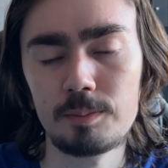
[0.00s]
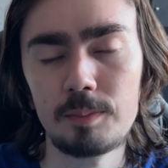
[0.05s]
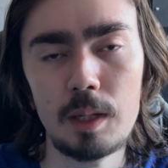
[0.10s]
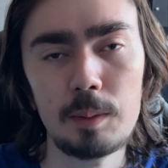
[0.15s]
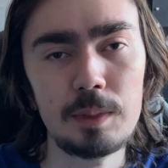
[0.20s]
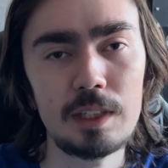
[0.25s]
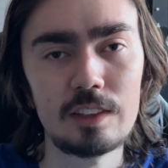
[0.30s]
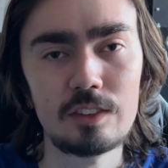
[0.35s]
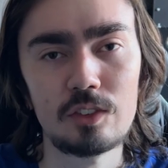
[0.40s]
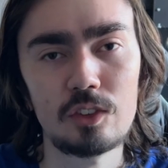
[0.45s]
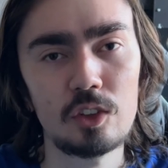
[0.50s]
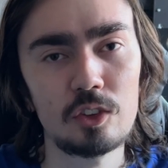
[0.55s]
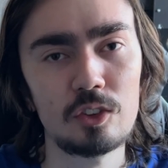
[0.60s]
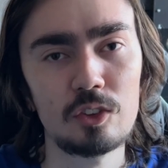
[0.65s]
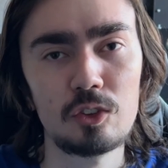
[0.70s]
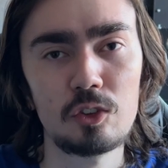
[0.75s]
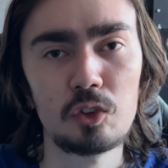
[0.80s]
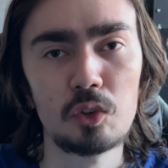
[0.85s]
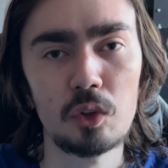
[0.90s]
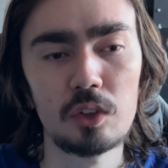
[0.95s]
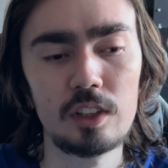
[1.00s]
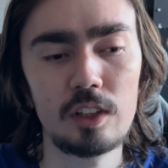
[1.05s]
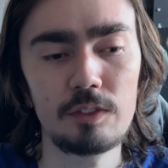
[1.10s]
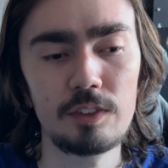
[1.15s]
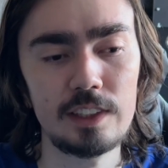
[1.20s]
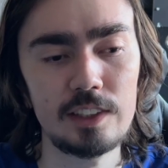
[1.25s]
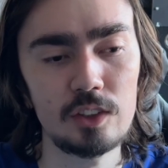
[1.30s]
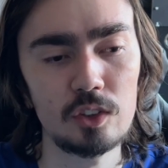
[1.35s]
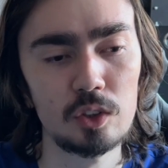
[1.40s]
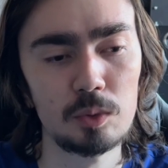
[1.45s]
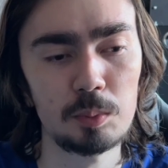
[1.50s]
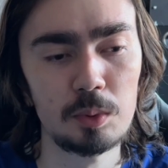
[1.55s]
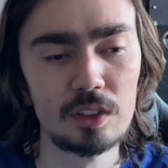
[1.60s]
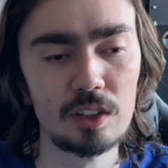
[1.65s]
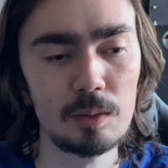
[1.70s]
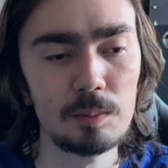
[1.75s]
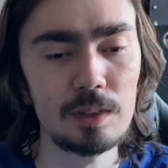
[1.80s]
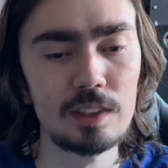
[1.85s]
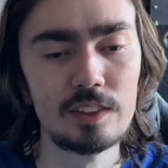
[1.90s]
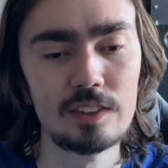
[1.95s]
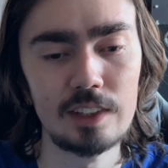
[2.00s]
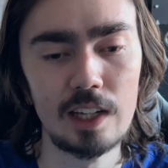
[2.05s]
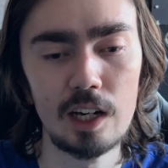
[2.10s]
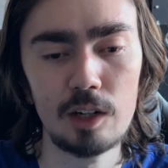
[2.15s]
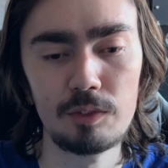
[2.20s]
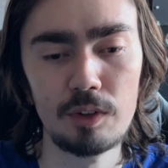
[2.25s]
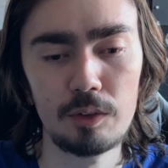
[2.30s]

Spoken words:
Maybe it doesn't show in the videos, but to myself,